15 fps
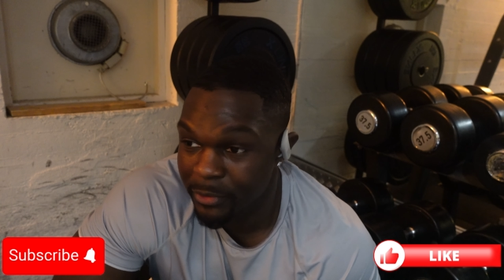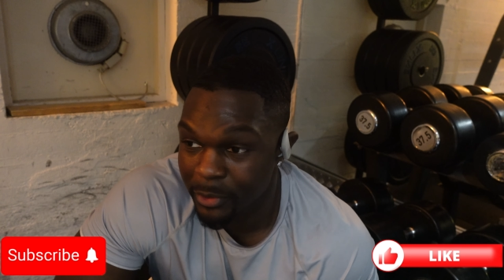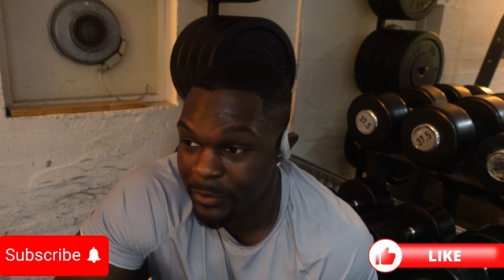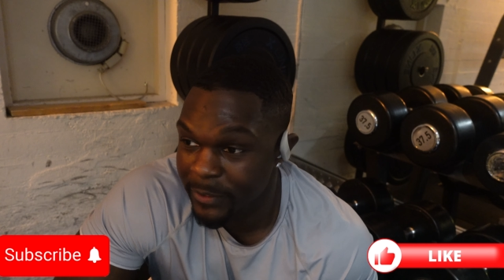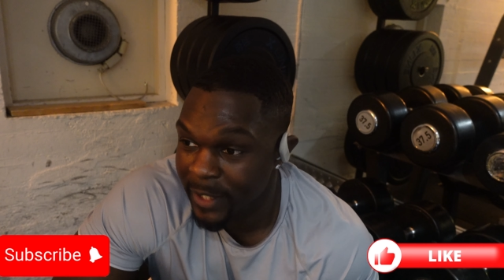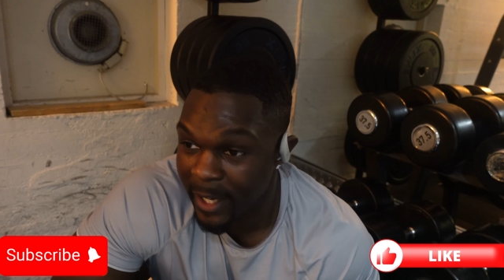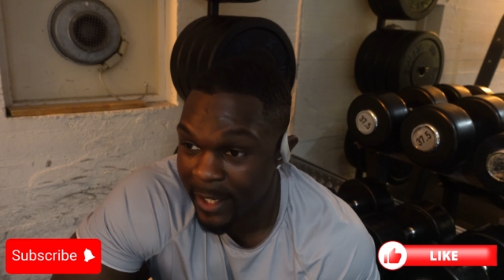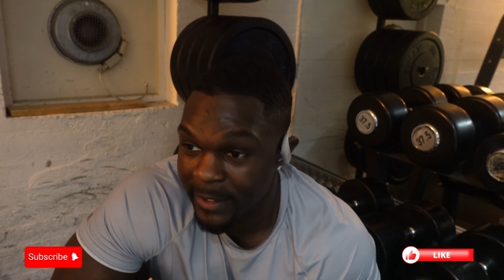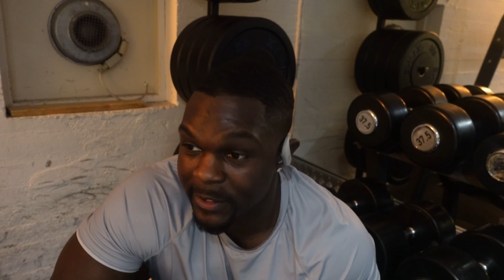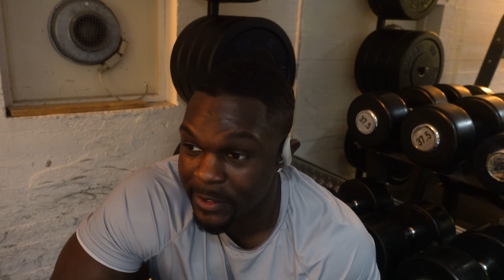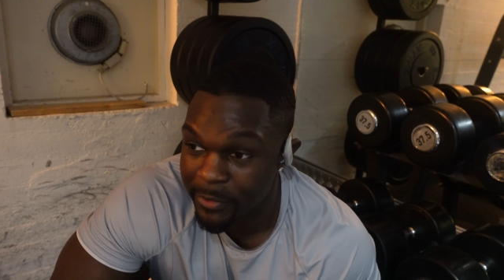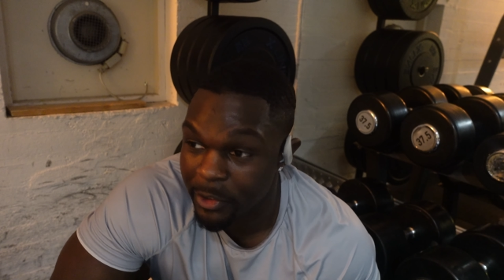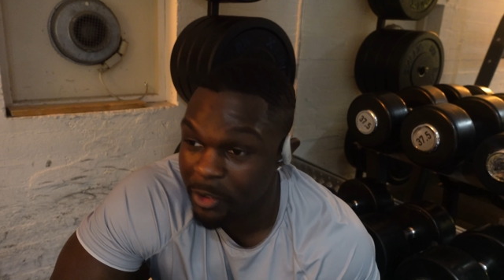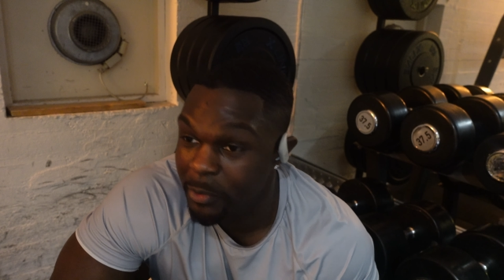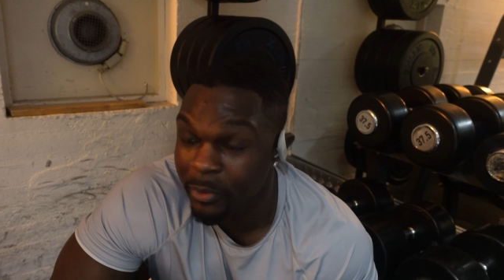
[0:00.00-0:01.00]
No taxis
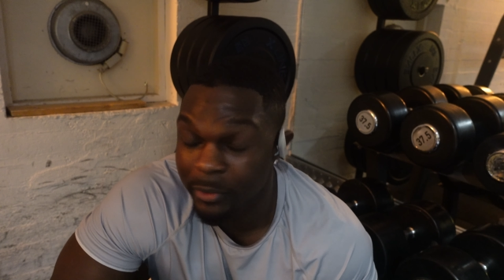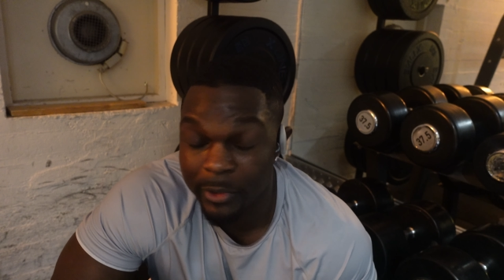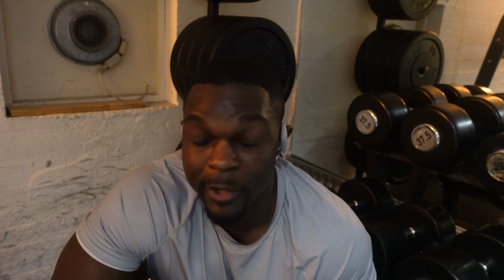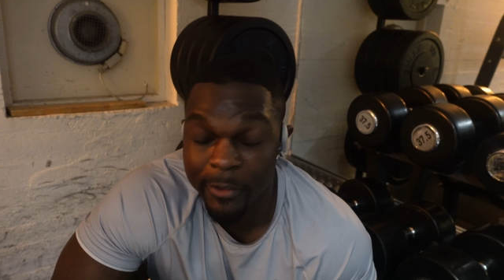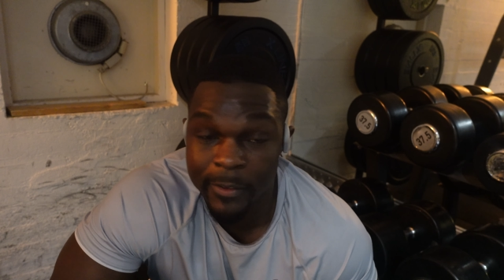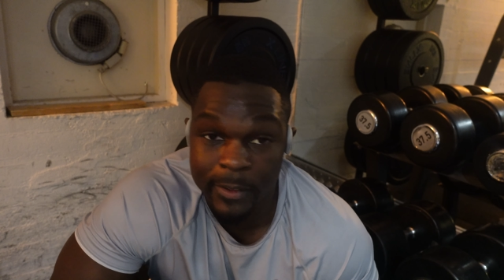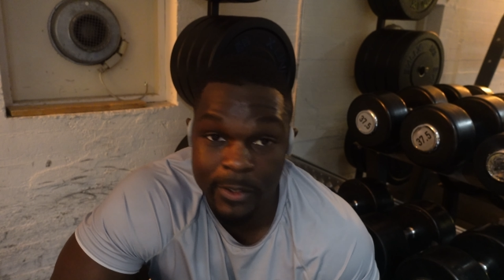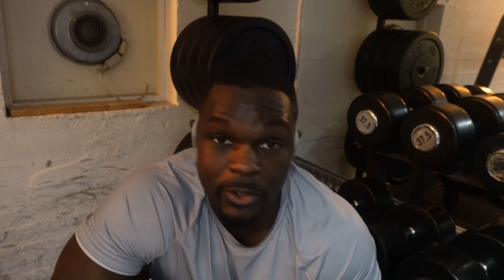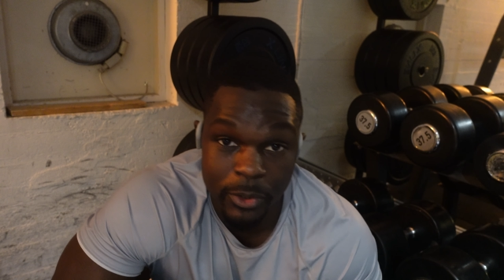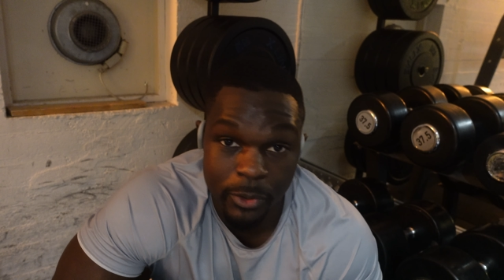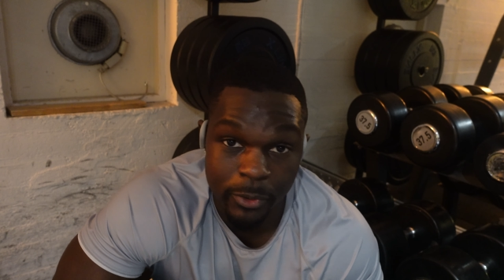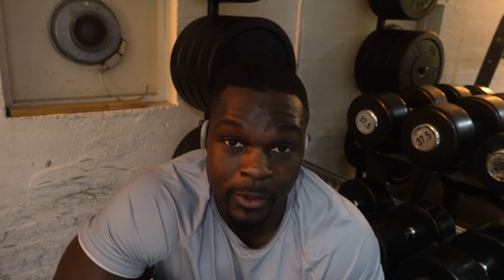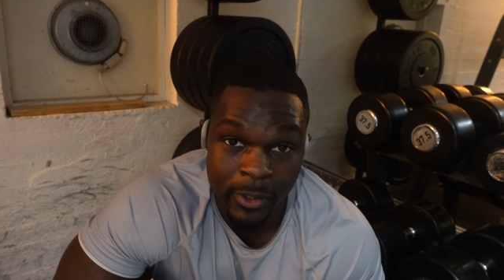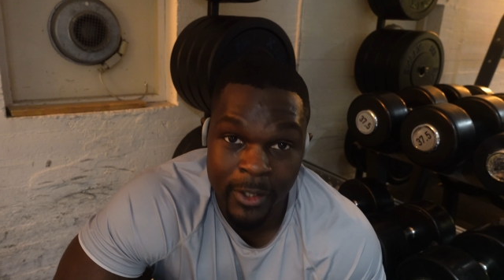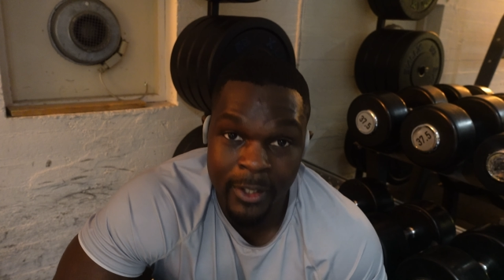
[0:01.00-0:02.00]
available, nothing. So
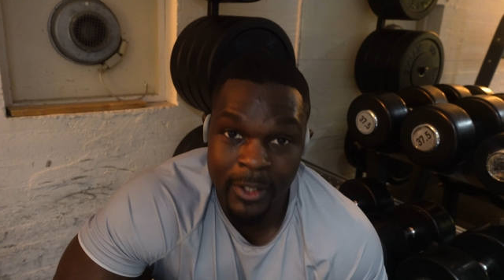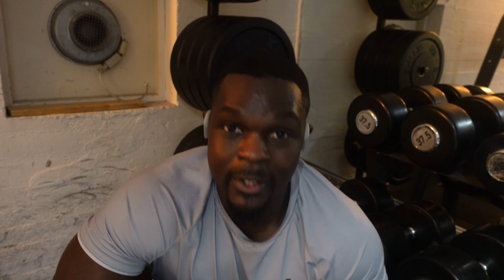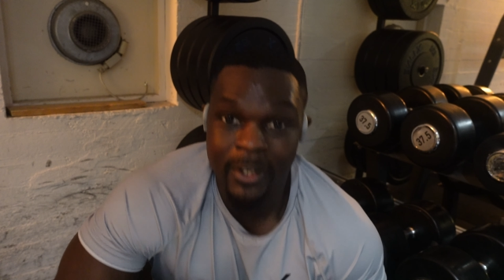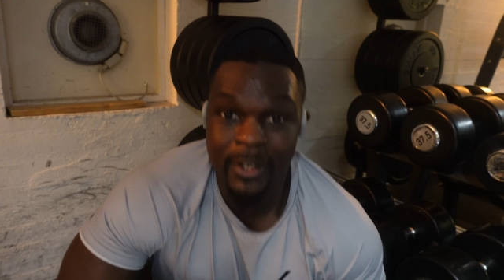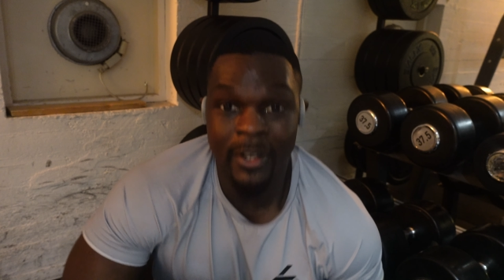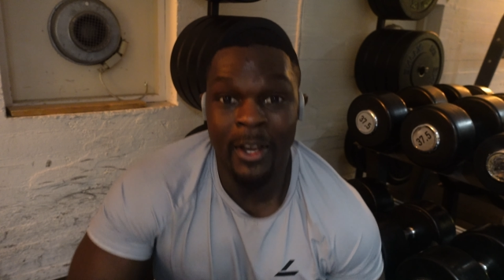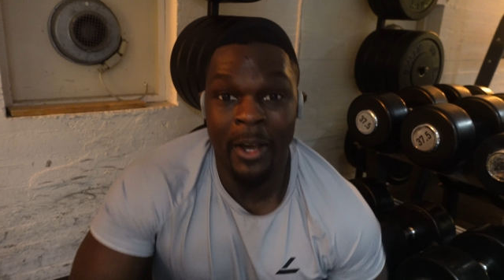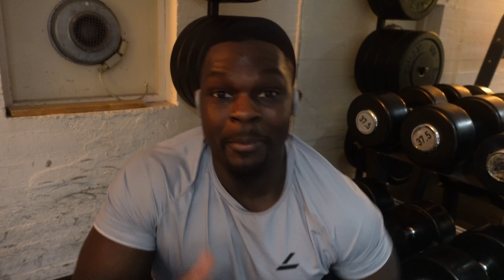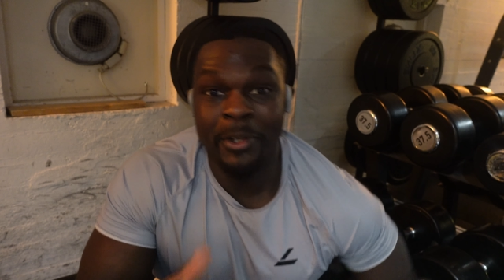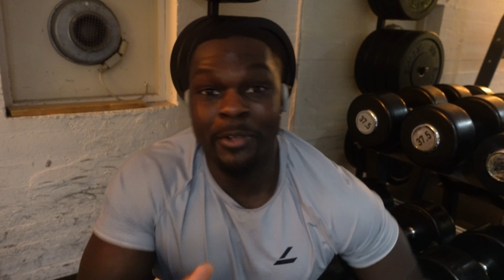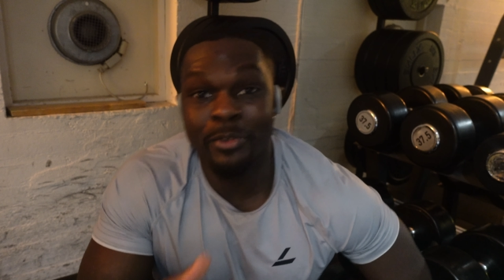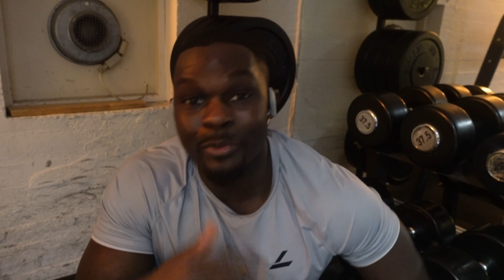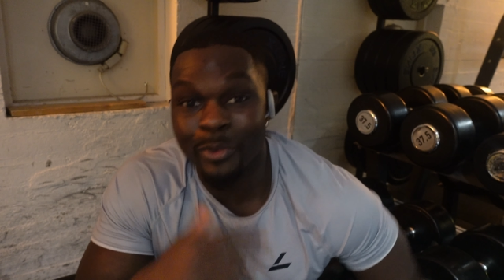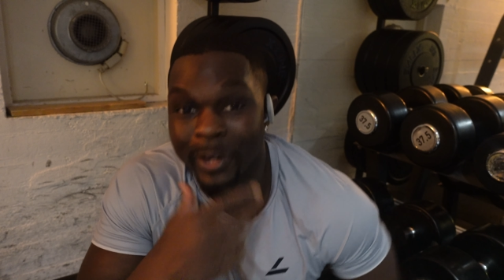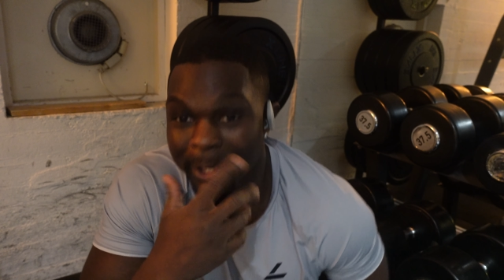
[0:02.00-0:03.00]
I'm here
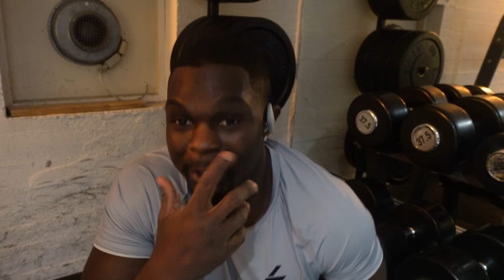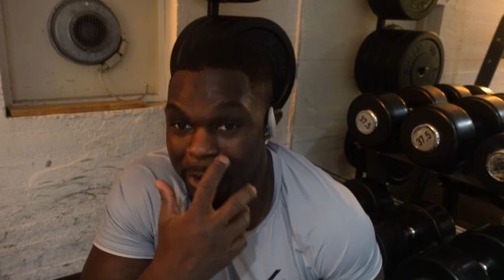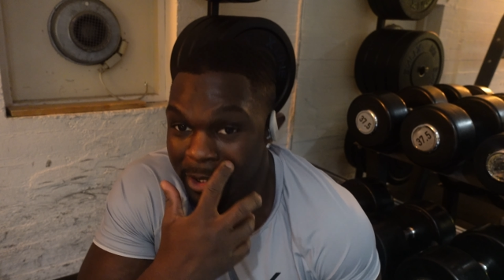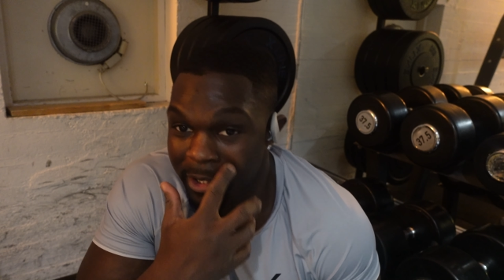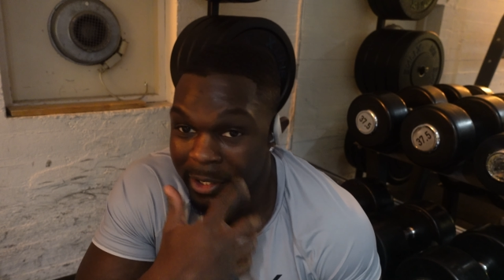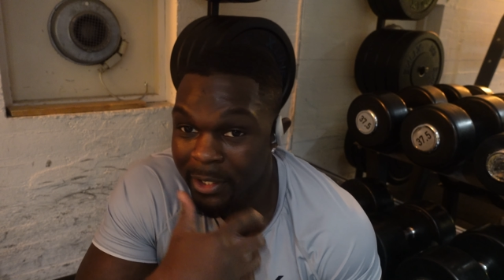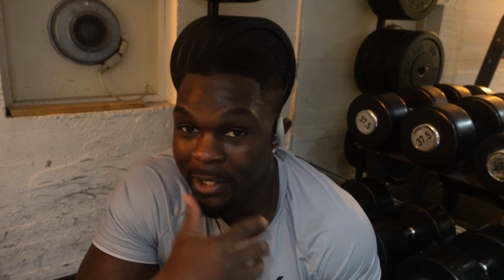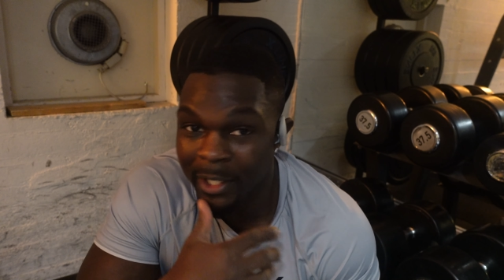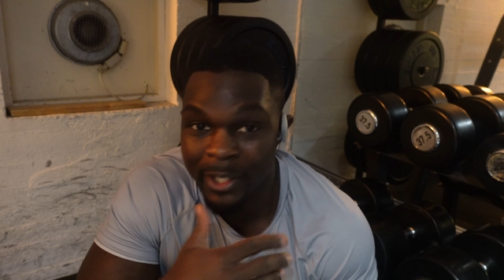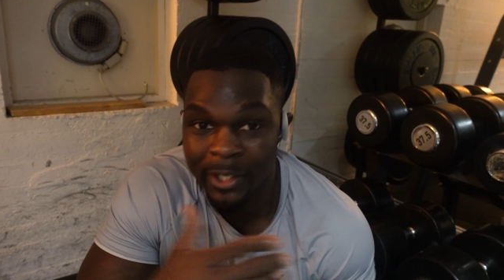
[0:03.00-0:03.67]
for one extra day.